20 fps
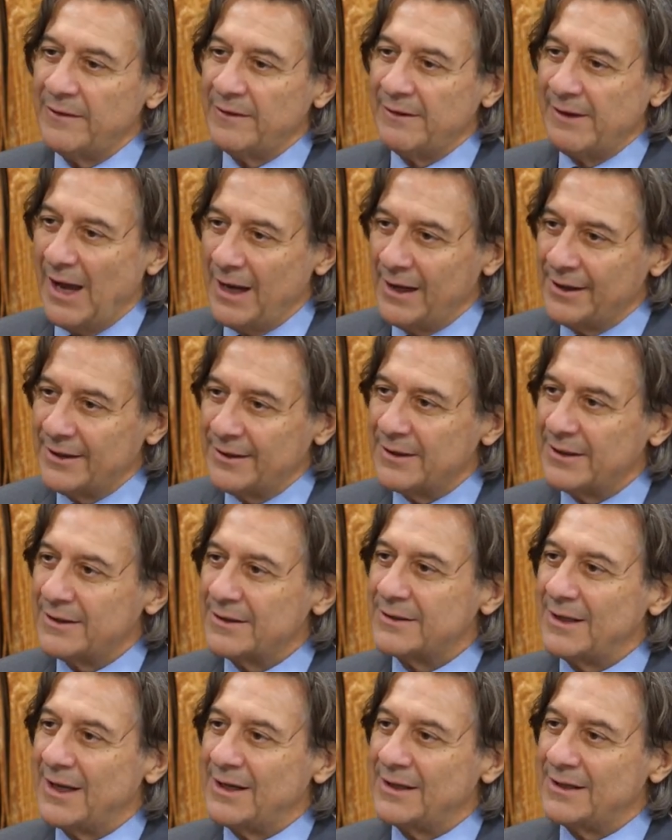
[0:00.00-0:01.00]

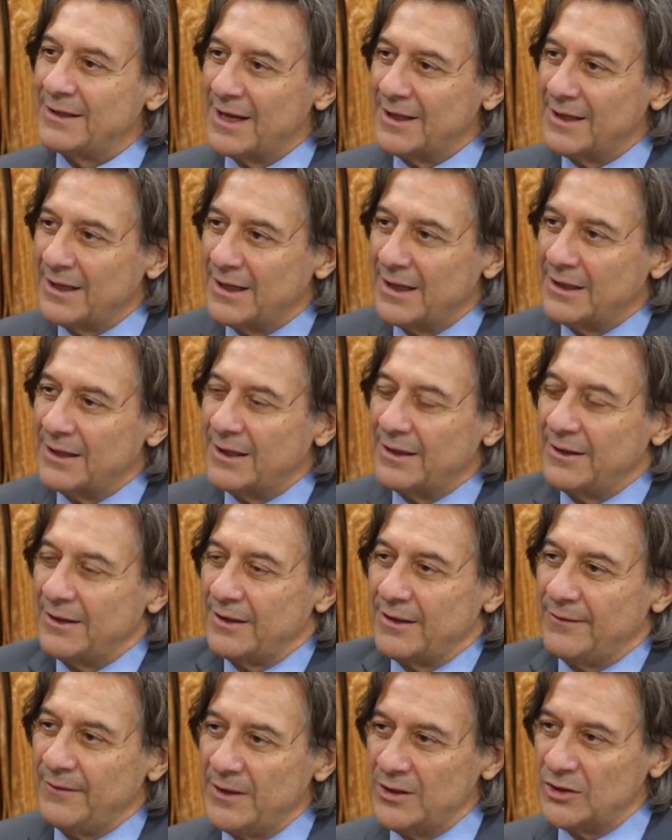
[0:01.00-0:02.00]
talented and dedicated
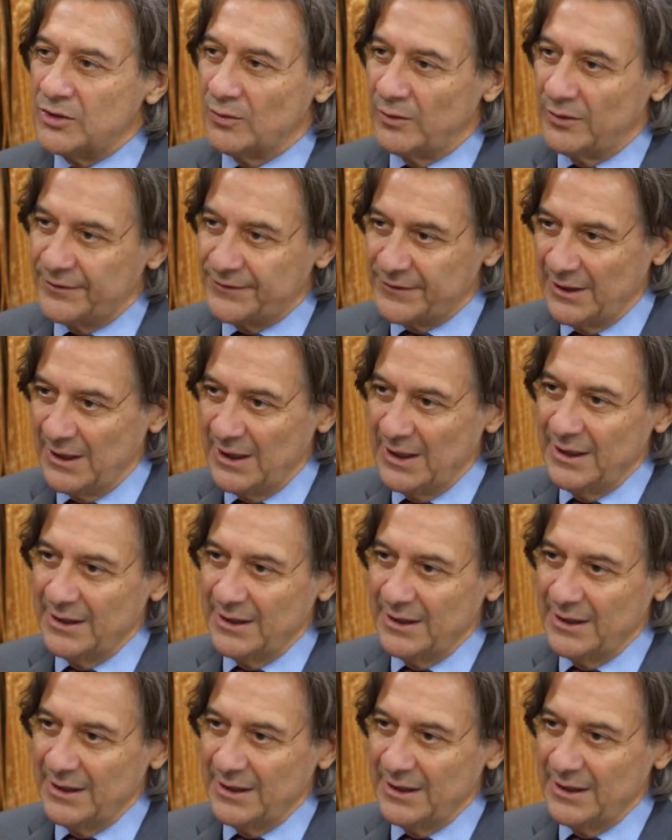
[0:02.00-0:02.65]
individuals